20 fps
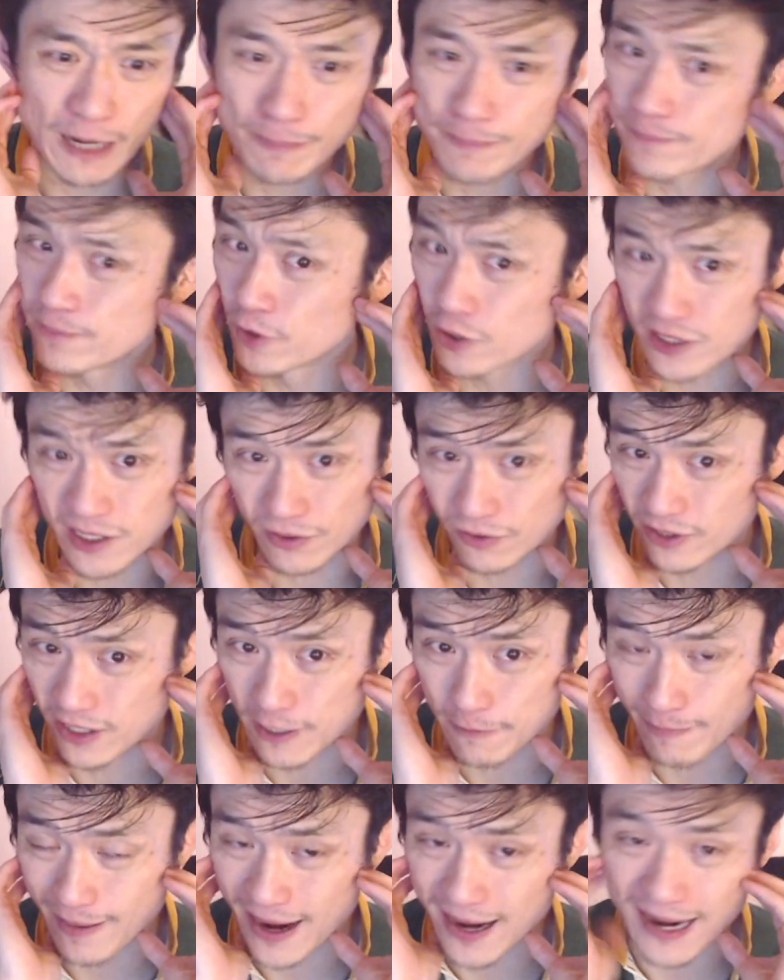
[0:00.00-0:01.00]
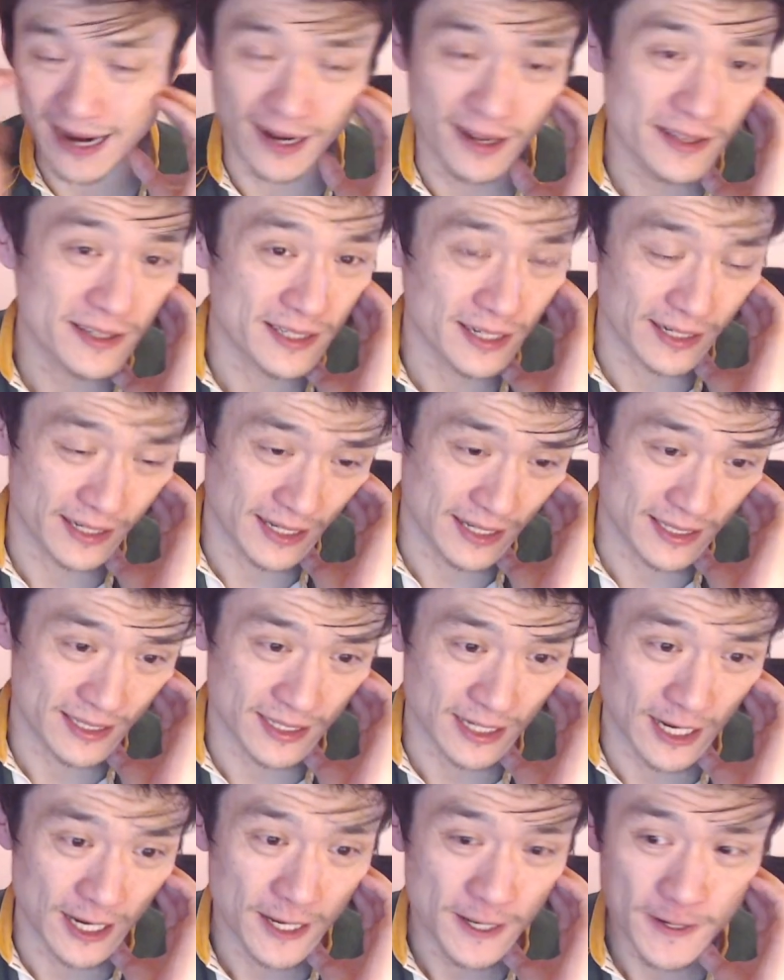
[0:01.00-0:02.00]
Looks really bad. Arendse gets
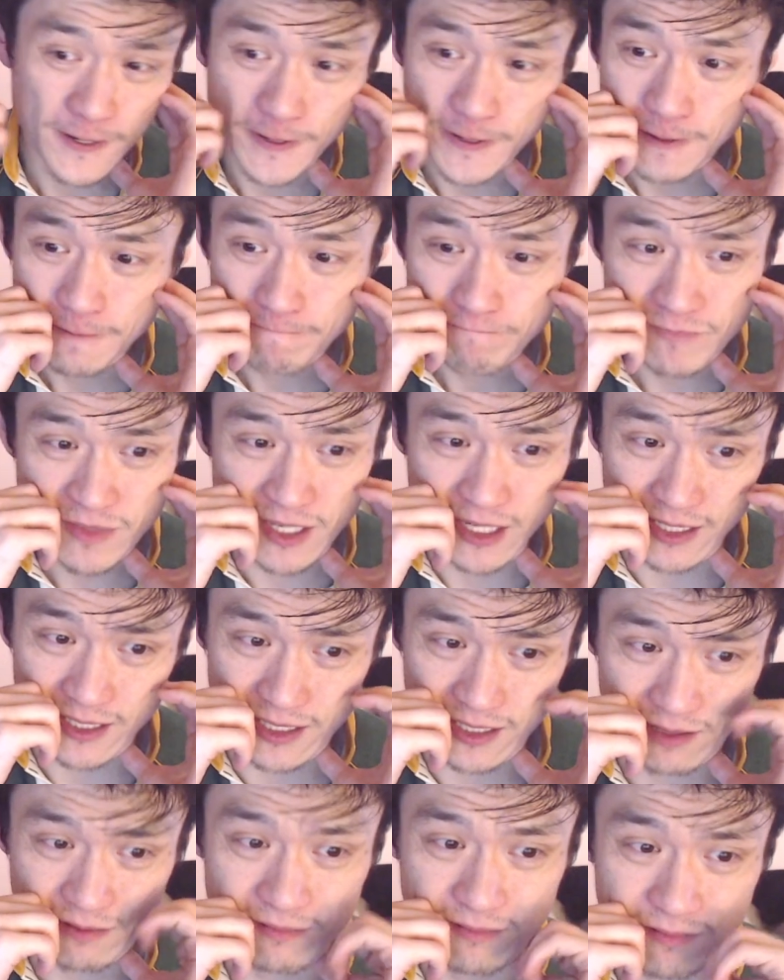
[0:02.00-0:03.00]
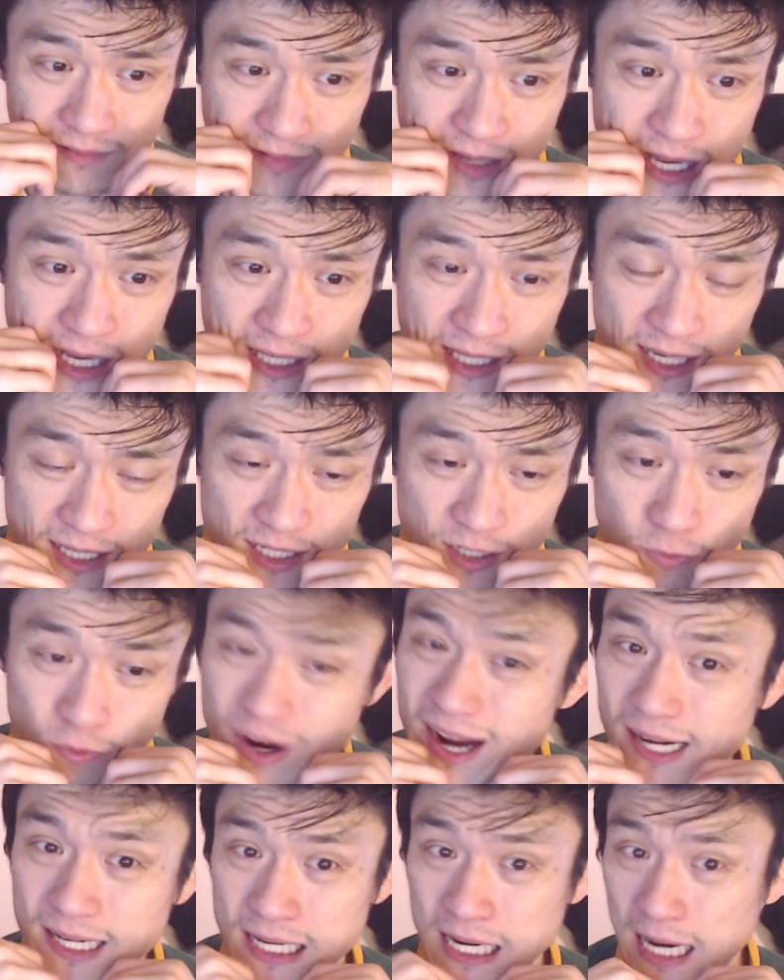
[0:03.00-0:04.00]
a
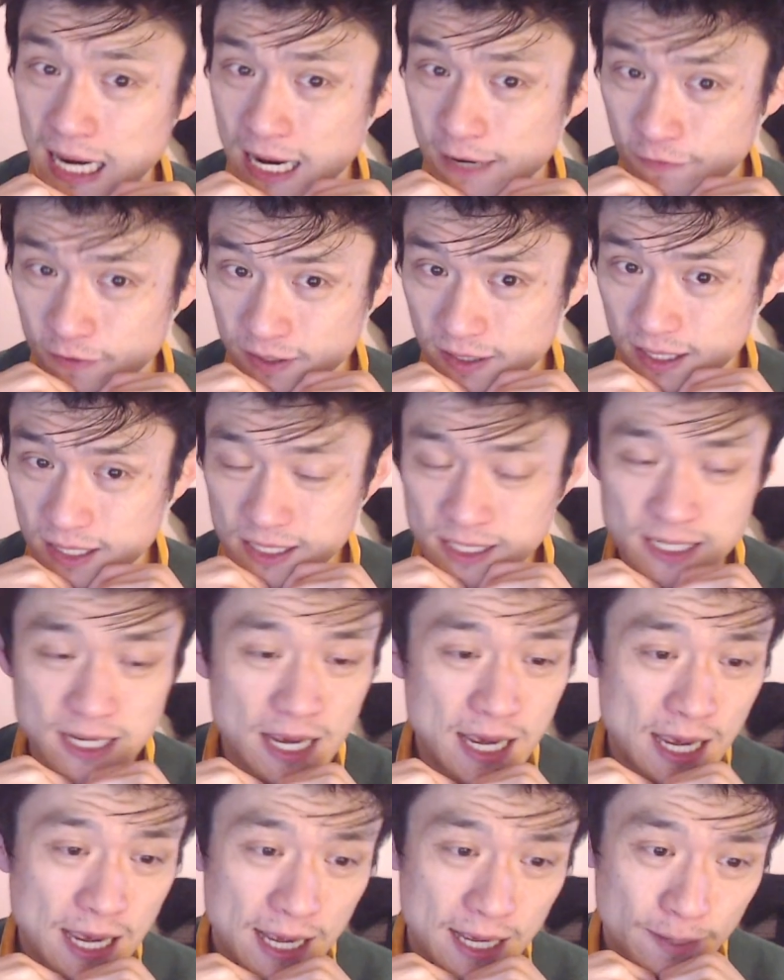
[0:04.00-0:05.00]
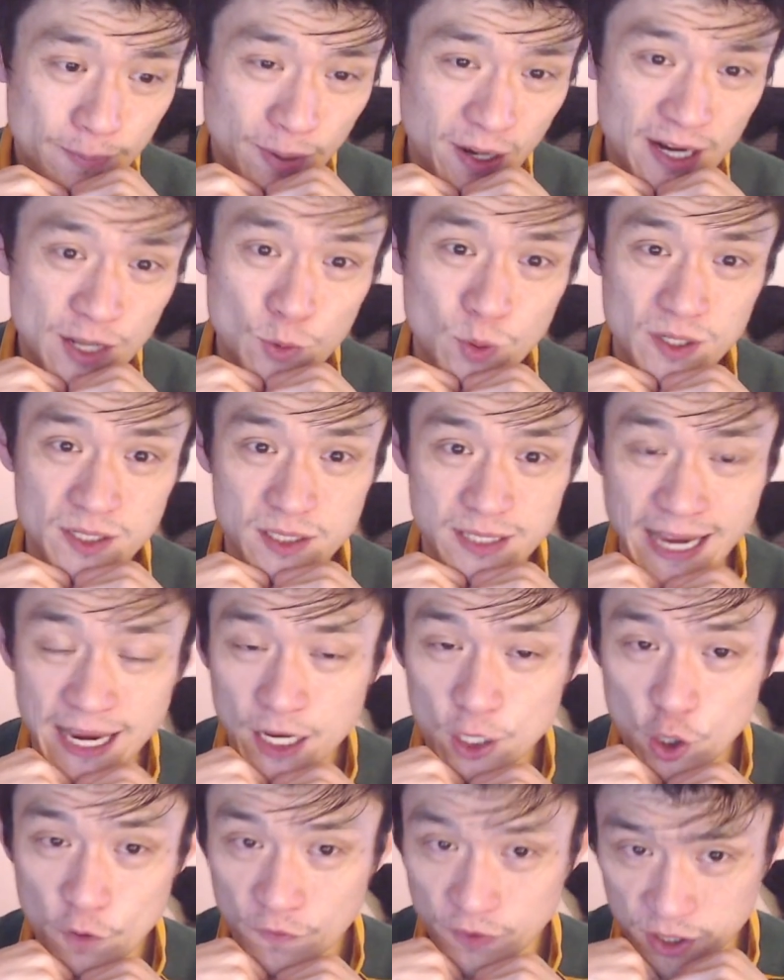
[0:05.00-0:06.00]
red card for this, but he was taken
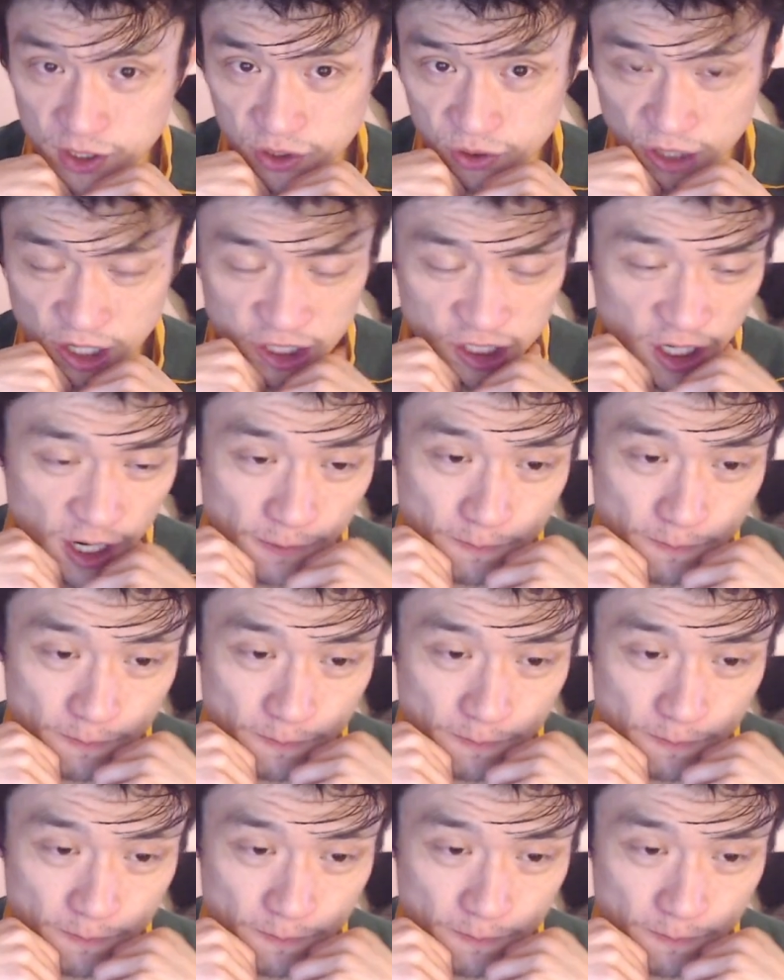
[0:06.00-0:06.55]
off on a stretcher.